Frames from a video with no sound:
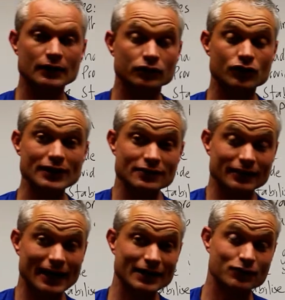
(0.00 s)
Trees are a
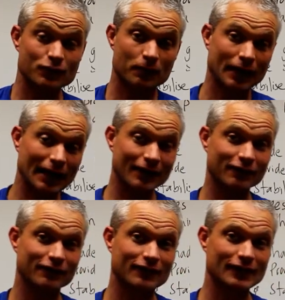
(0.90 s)
natural part
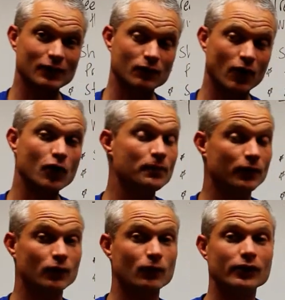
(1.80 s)
of the
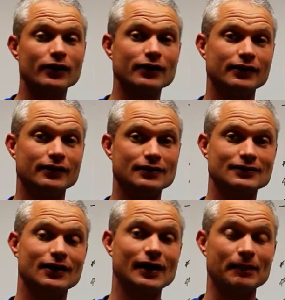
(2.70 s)
open woodland
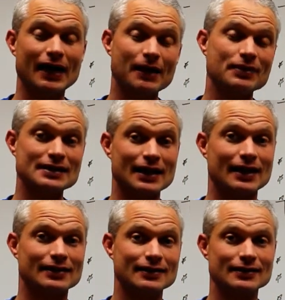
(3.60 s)
type
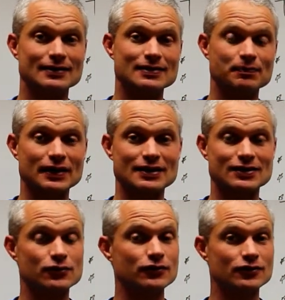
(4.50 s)
habitat that is best
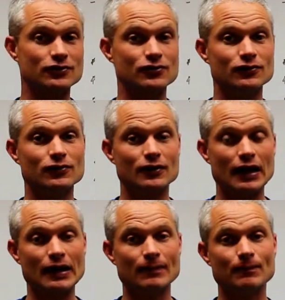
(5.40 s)
suited to
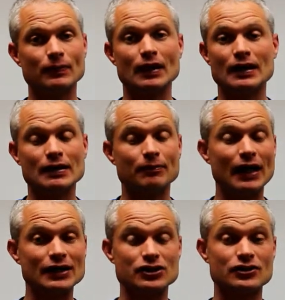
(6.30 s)

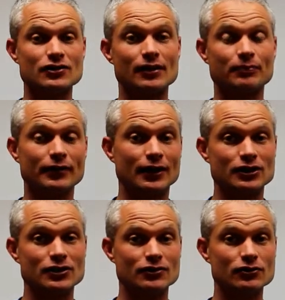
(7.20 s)
pasture type
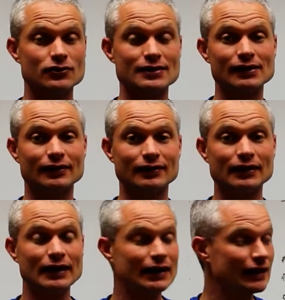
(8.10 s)
production in New Zealand.
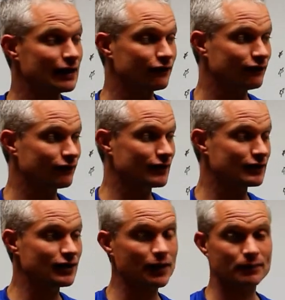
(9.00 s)
If the
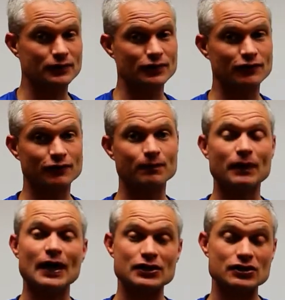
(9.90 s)
types of
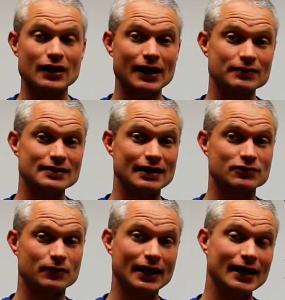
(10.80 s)
pasture
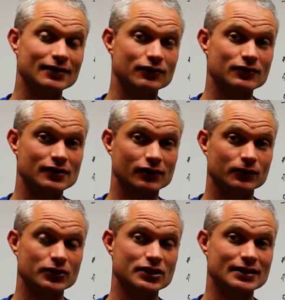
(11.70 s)
habitats we had in New Zealand
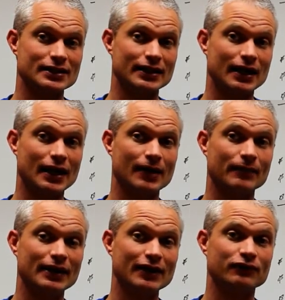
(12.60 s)
were just
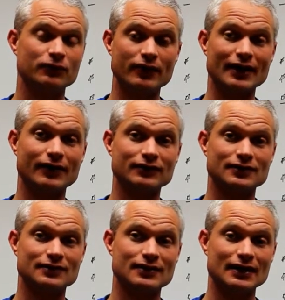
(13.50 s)
left without
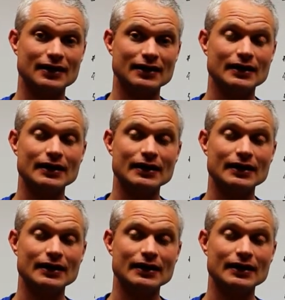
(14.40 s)
the